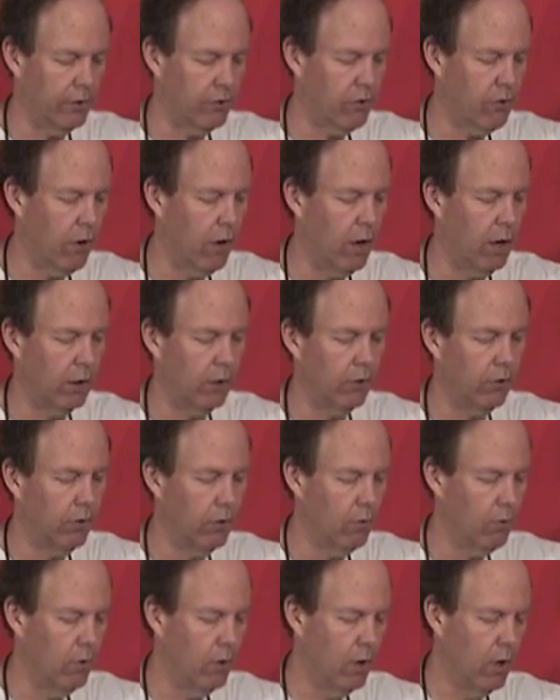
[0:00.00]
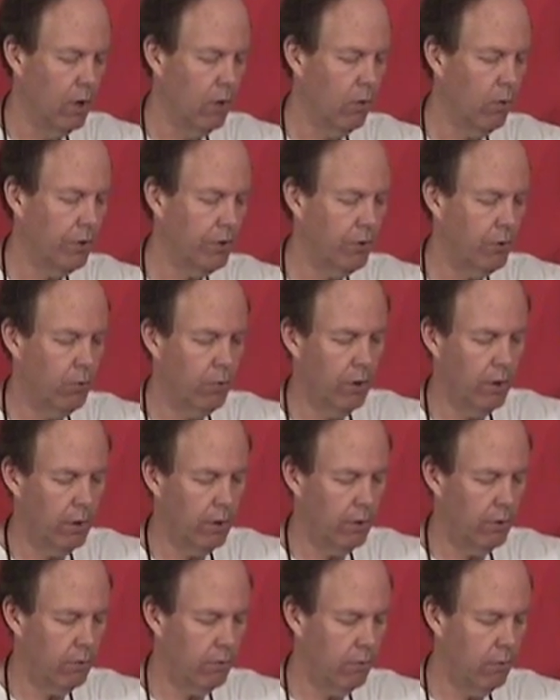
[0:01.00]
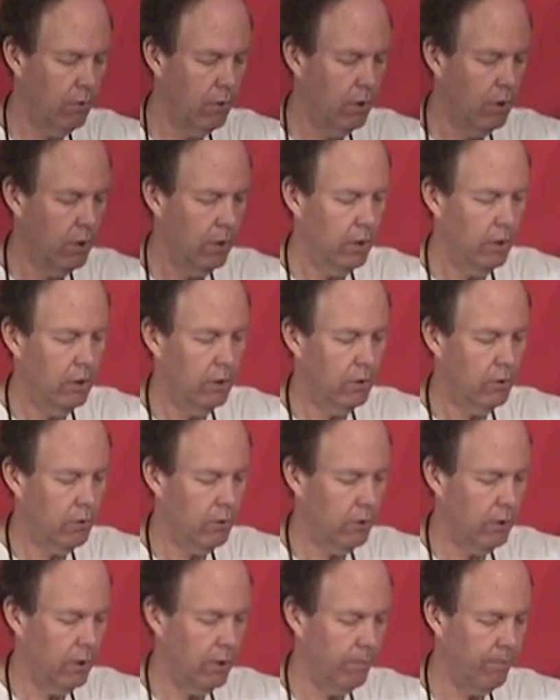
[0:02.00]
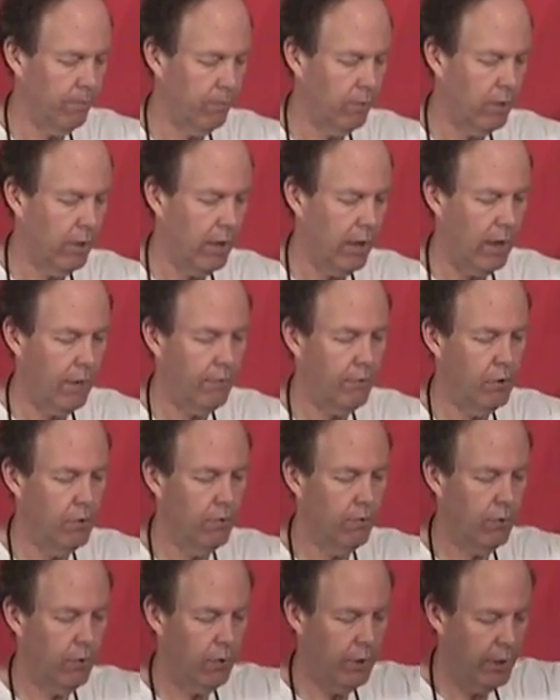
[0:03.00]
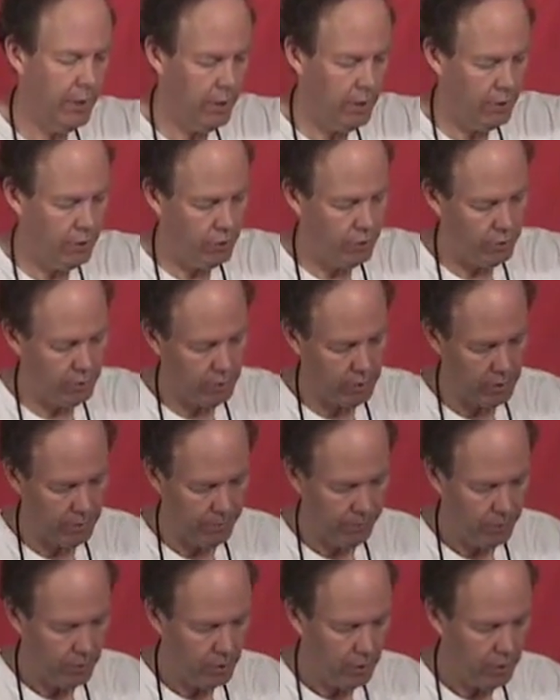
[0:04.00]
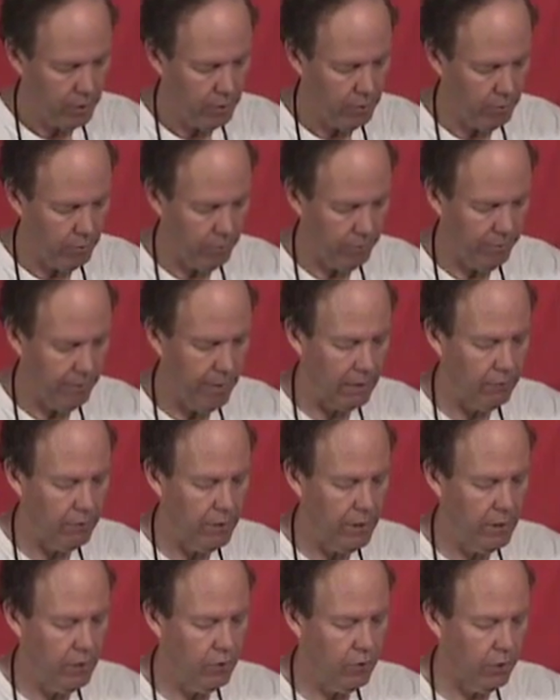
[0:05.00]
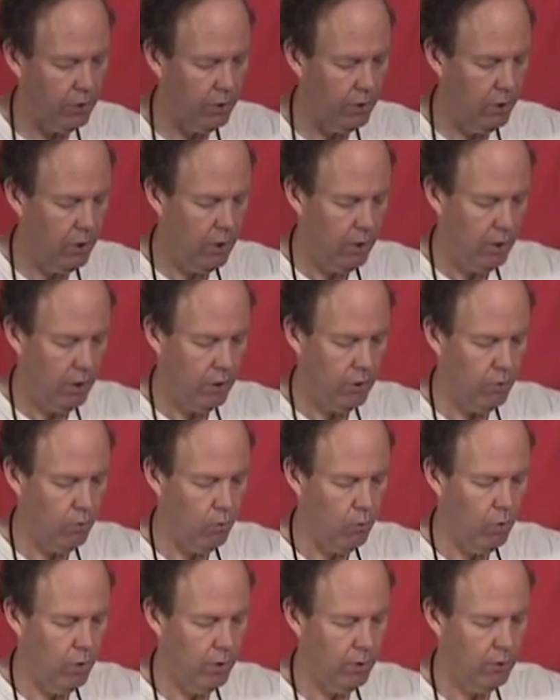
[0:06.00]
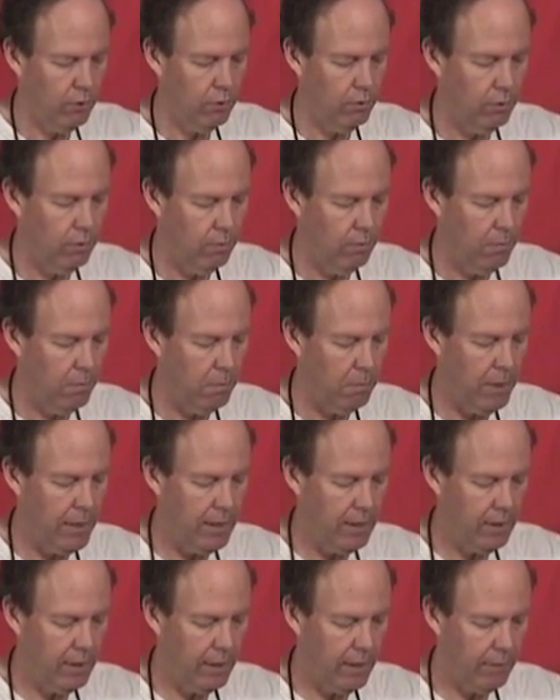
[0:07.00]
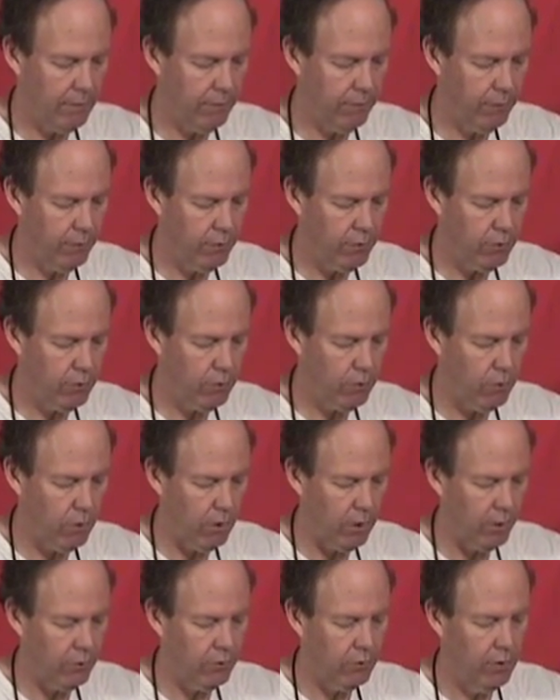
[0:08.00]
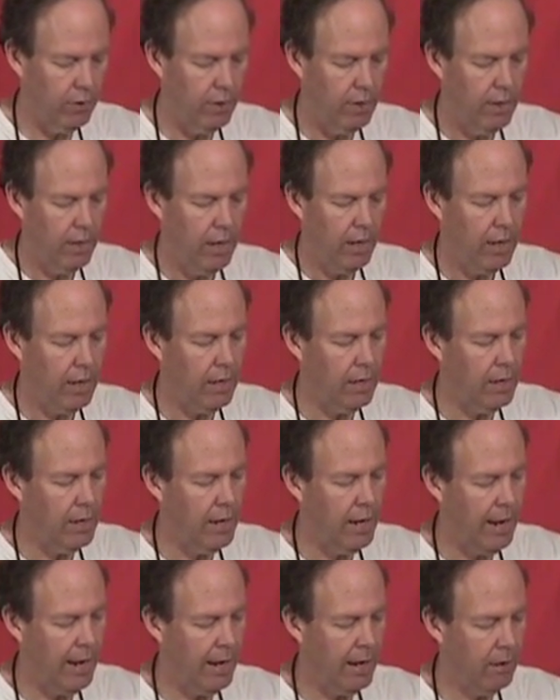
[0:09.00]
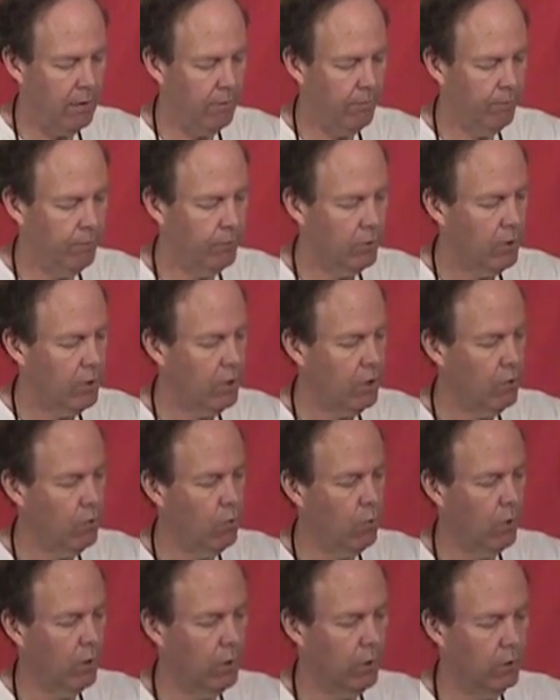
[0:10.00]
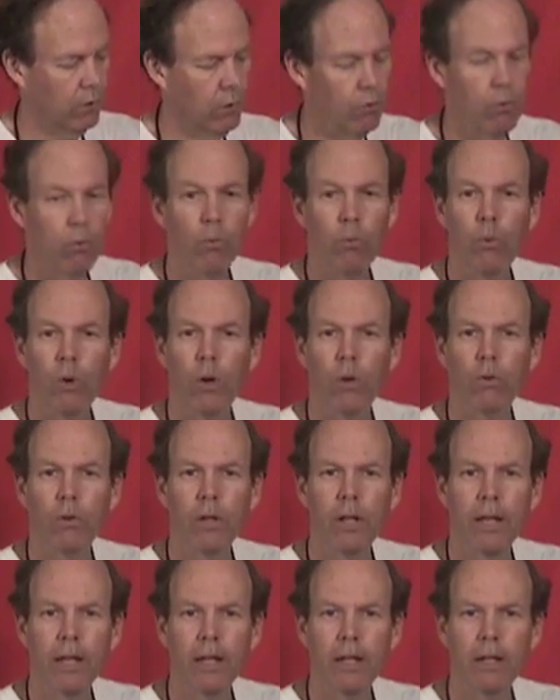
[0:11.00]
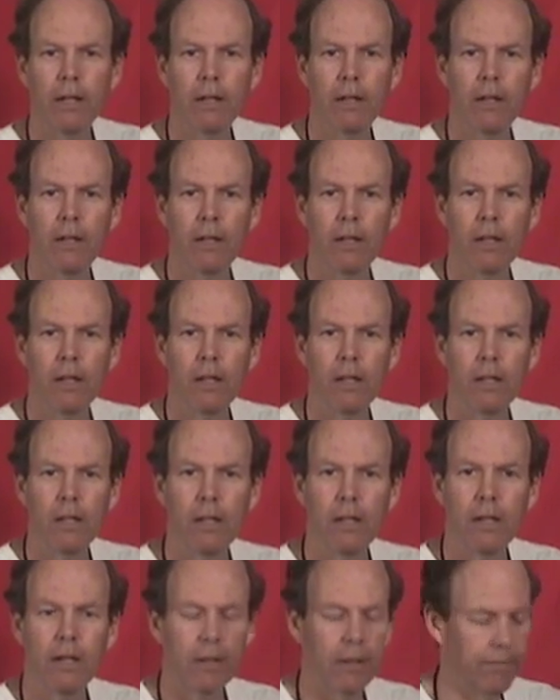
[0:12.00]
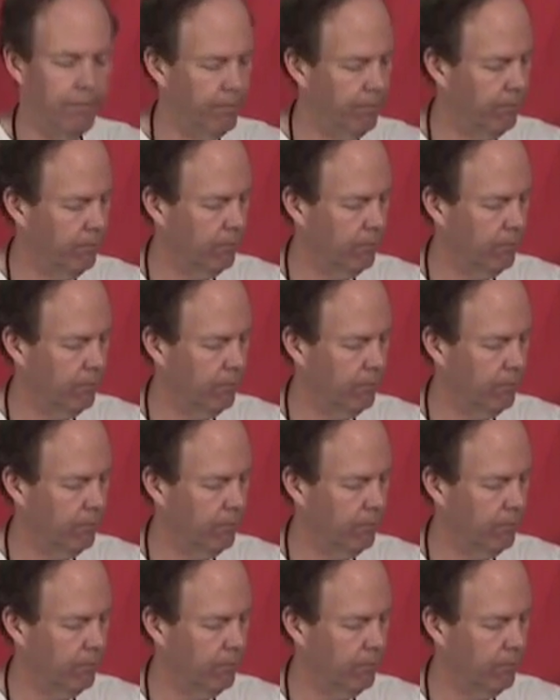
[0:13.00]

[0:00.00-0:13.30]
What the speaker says: strong. So what you want to do is after you've created your foundation, you want to make that first cross, and now you want to rotate the